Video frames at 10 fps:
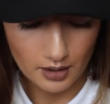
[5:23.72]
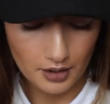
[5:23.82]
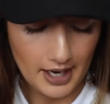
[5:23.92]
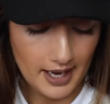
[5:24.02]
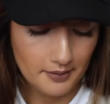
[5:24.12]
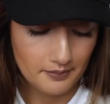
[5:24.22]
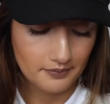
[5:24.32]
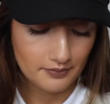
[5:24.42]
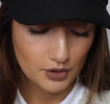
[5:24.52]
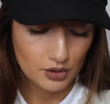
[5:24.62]
Okay,
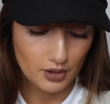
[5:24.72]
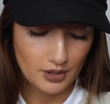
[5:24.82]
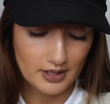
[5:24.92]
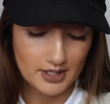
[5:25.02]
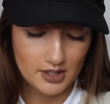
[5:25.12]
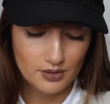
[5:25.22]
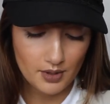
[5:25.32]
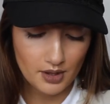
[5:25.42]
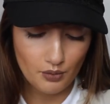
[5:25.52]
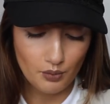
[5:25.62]
so this is
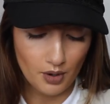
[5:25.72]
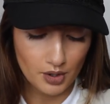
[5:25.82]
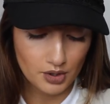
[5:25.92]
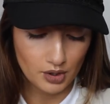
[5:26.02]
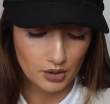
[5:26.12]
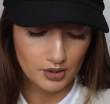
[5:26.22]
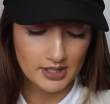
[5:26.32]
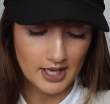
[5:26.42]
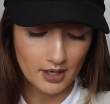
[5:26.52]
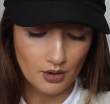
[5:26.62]
what the watch
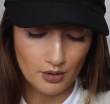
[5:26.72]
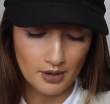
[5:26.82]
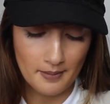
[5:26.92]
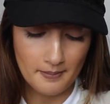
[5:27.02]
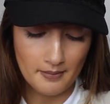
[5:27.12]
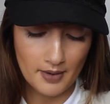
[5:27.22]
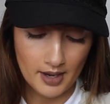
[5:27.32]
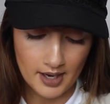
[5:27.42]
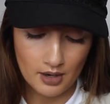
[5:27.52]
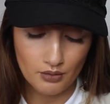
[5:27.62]
looks like on
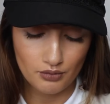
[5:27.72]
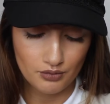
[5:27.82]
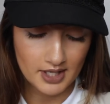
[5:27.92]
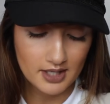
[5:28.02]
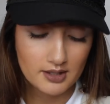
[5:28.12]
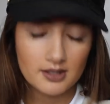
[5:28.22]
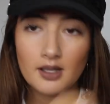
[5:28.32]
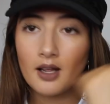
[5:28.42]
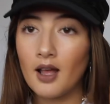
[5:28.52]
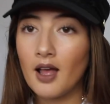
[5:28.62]
my
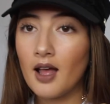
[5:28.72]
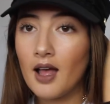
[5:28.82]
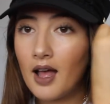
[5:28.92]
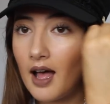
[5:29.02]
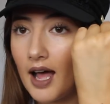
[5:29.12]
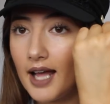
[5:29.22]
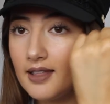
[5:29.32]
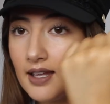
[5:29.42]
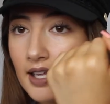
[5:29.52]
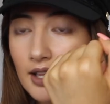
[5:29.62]
wrist. I
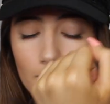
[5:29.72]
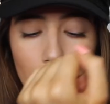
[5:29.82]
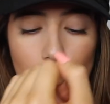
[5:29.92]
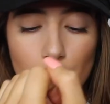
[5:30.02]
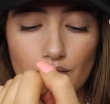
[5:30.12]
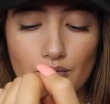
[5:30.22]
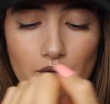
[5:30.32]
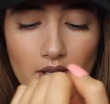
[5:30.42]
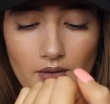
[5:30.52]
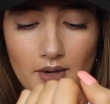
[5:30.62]
think it looks
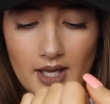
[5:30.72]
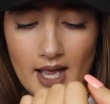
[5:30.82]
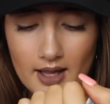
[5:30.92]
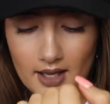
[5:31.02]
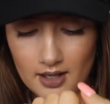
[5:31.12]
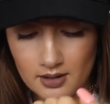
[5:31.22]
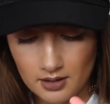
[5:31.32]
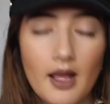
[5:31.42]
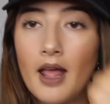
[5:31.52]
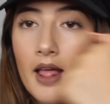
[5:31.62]
really, really elegant.
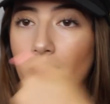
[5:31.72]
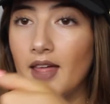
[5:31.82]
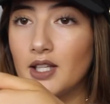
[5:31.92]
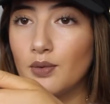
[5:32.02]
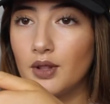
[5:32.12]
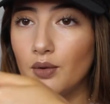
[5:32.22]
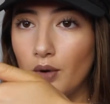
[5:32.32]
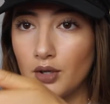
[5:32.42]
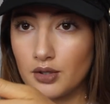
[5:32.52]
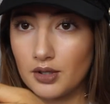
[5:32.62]
That's what the
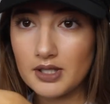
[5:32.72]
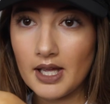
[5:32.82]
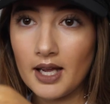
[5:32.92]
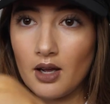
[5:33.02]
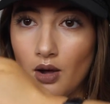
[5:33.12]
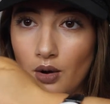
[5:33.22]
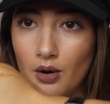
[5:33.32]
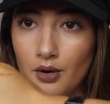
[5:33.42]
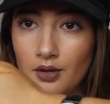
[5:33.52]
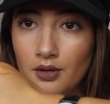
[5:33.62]
watch looks like
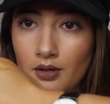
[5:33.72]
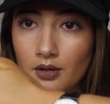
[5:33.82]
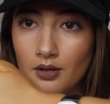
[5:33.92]
on,